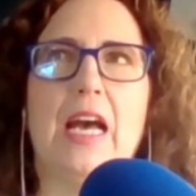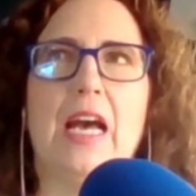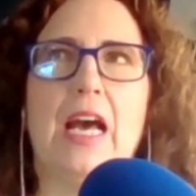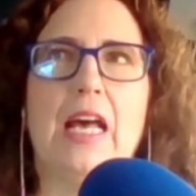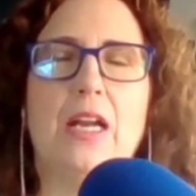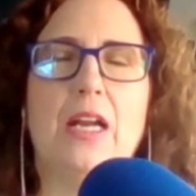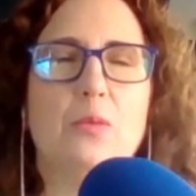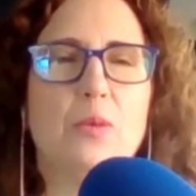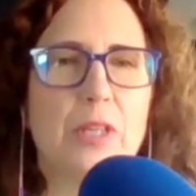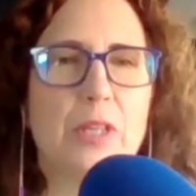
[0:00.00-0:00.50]

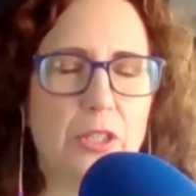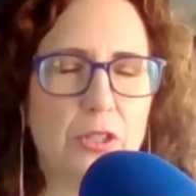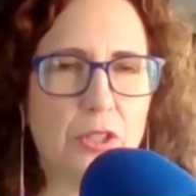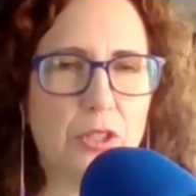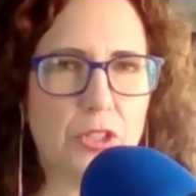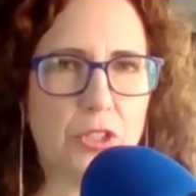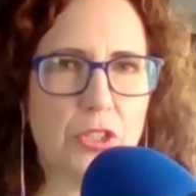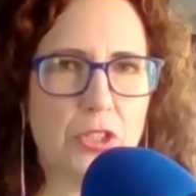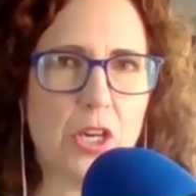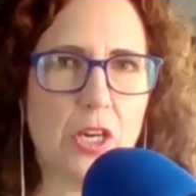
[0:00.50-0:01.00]
And I want you to
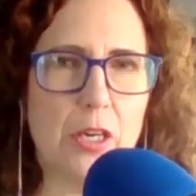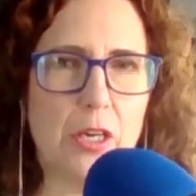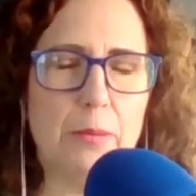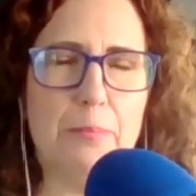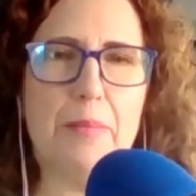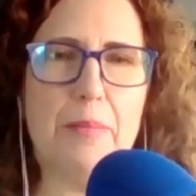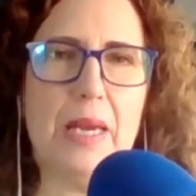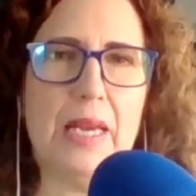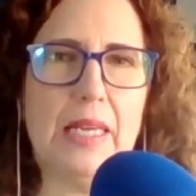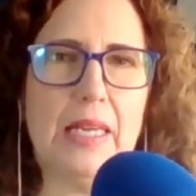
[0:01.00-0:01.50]
start
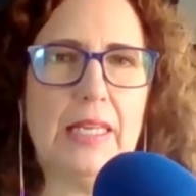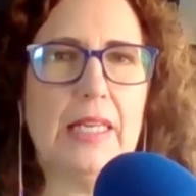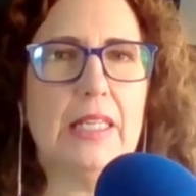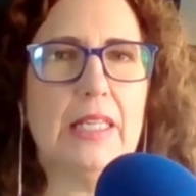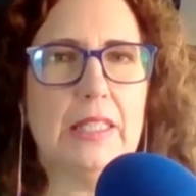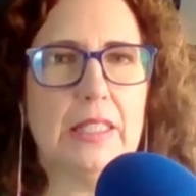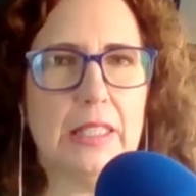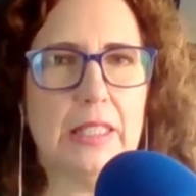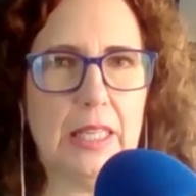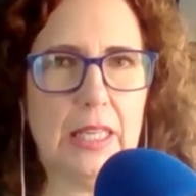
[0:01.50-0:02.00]
making
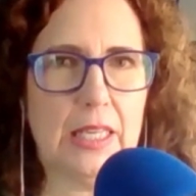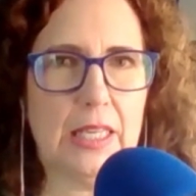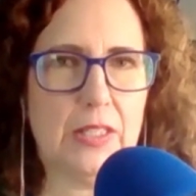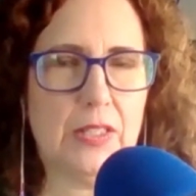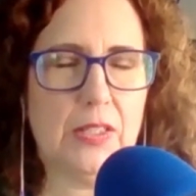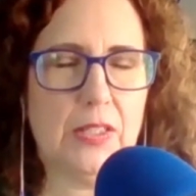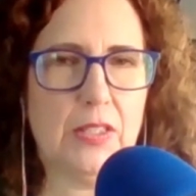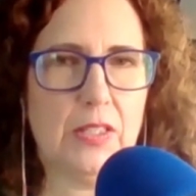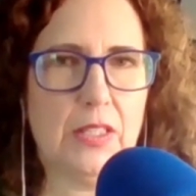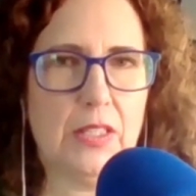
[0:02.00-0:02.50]
a
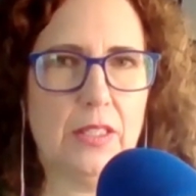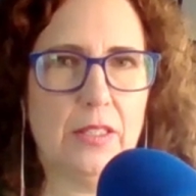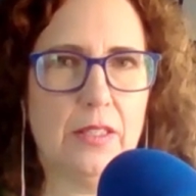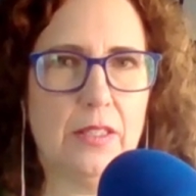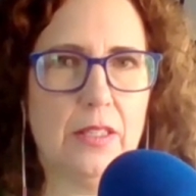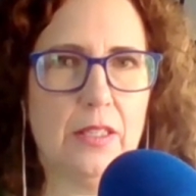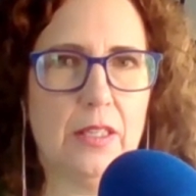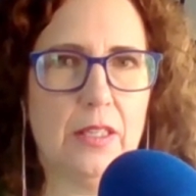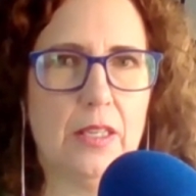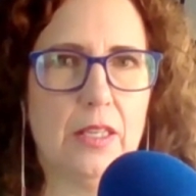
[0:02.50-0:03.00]
list
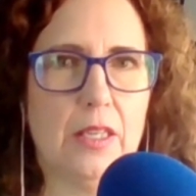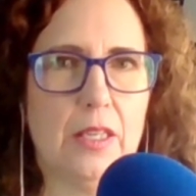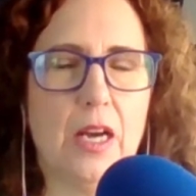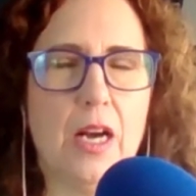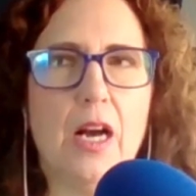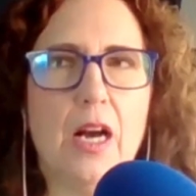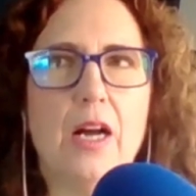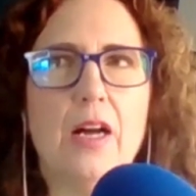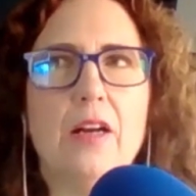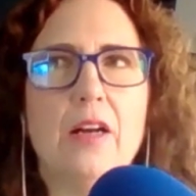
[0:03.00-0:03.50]

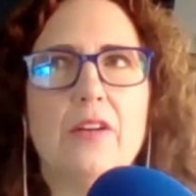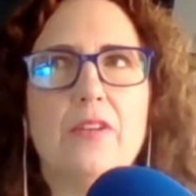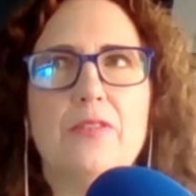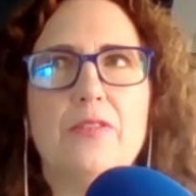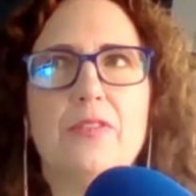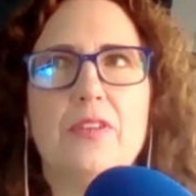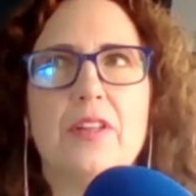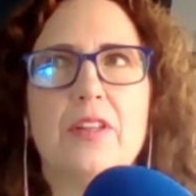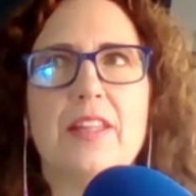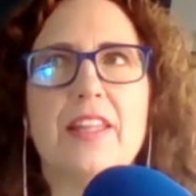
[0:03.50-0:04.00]

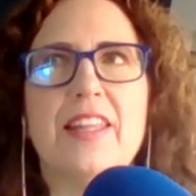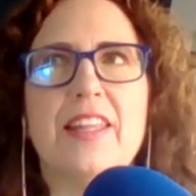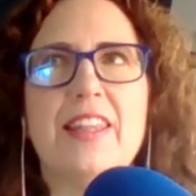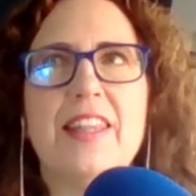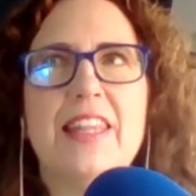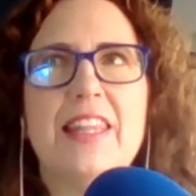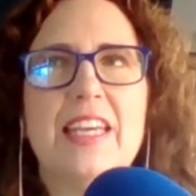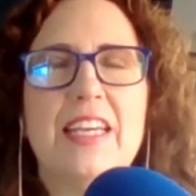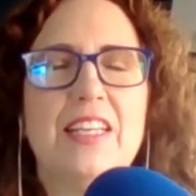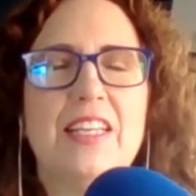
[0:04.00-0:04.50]
of the
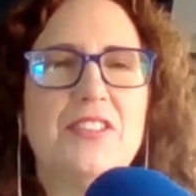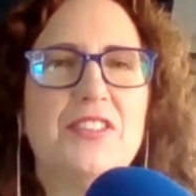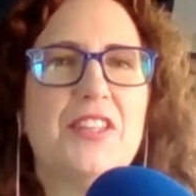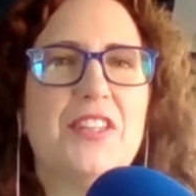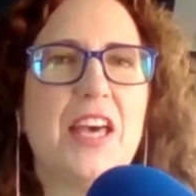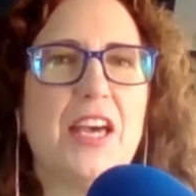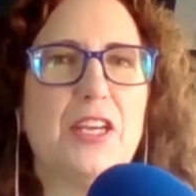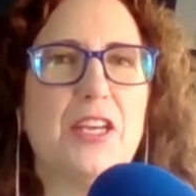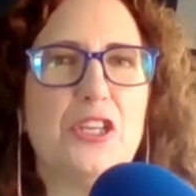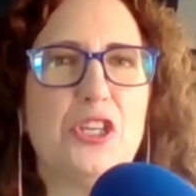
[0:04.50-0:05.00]
things
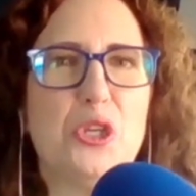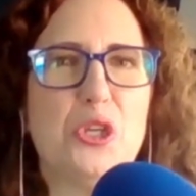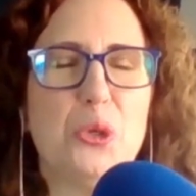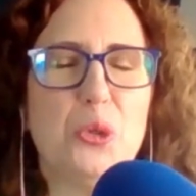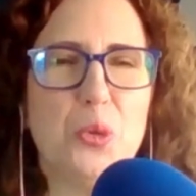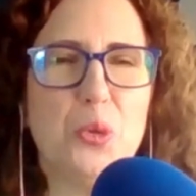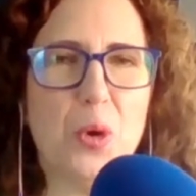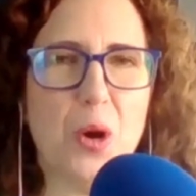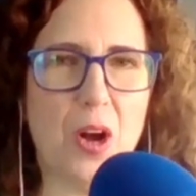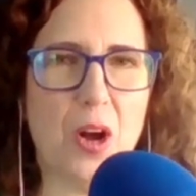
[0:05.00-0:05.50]
that
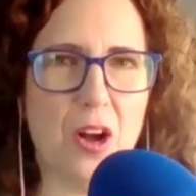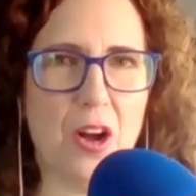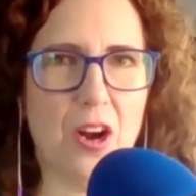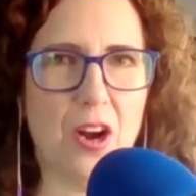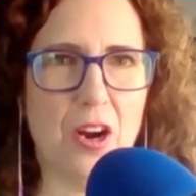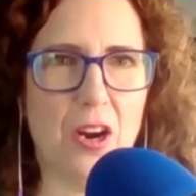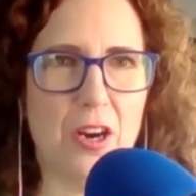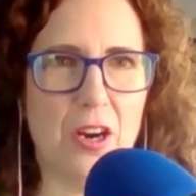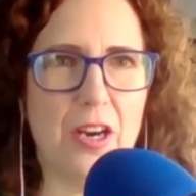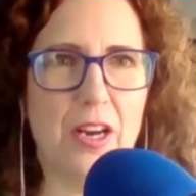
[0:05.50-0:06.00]
you
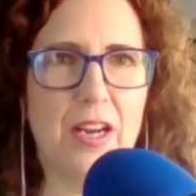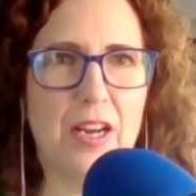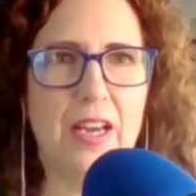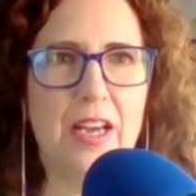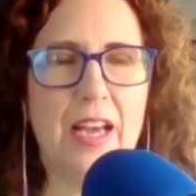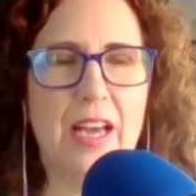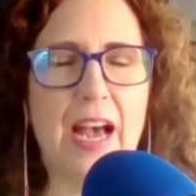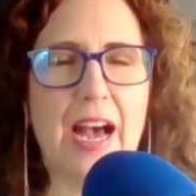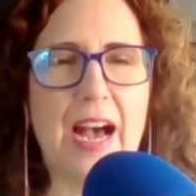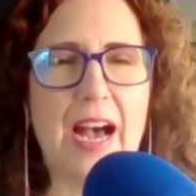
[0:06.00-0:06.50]
are
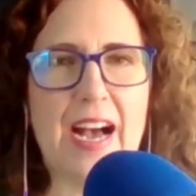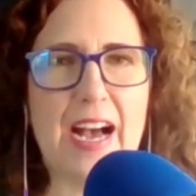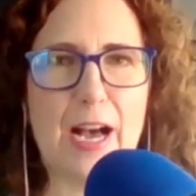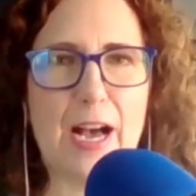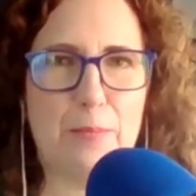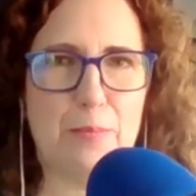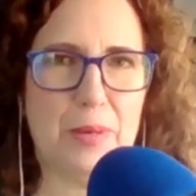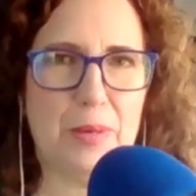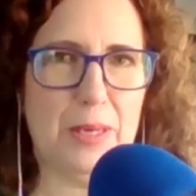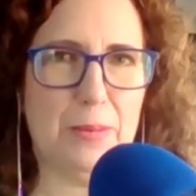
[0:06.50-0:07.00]

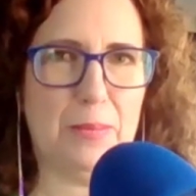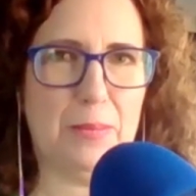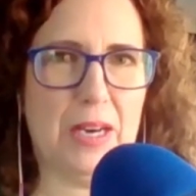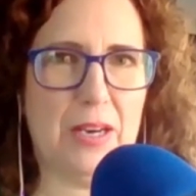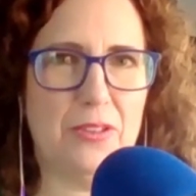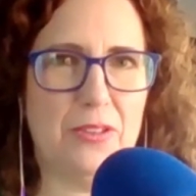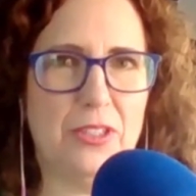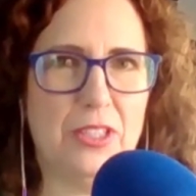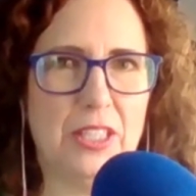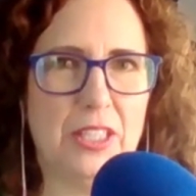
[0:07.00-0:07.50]
happy
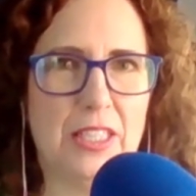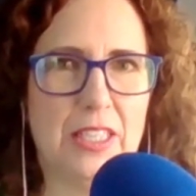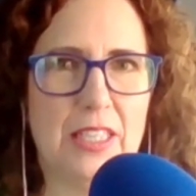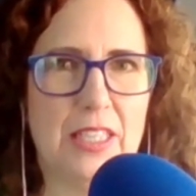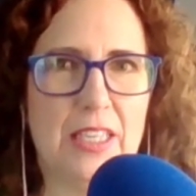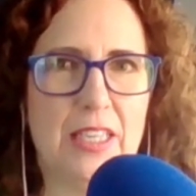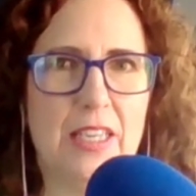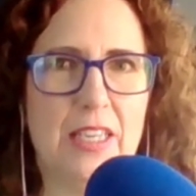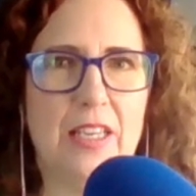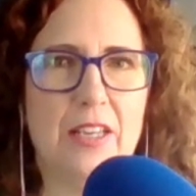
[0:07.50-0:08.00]
about
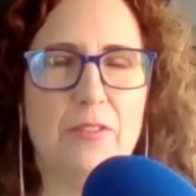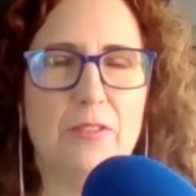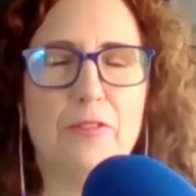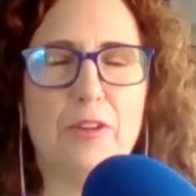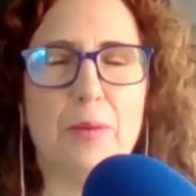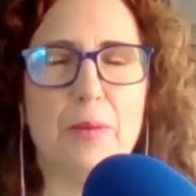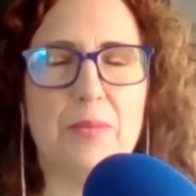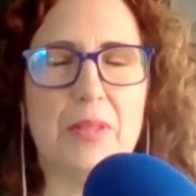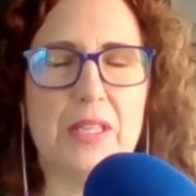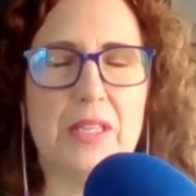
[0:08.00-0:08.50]

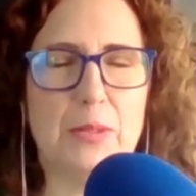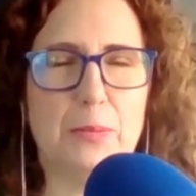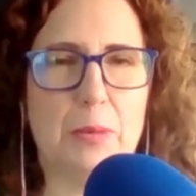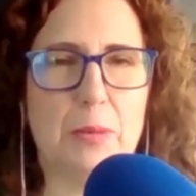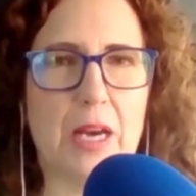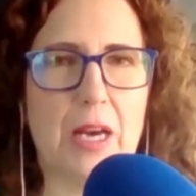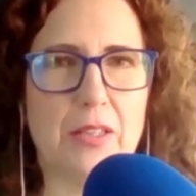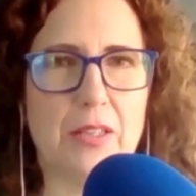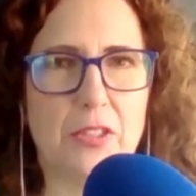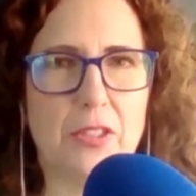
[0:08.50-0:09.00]
from this
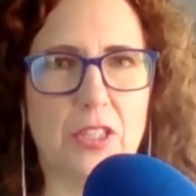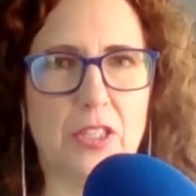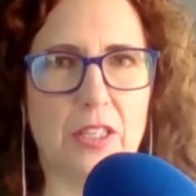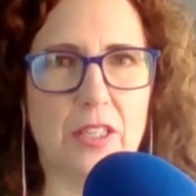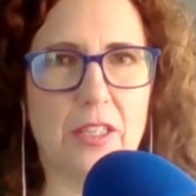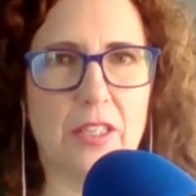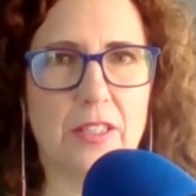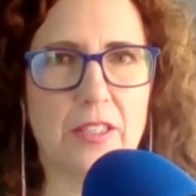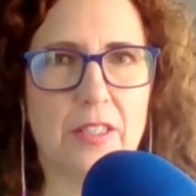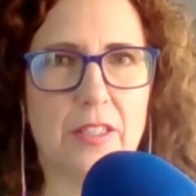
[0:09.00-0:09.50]
past
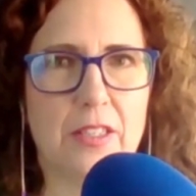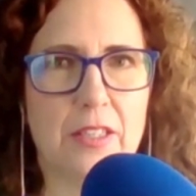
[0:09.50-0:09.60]
year,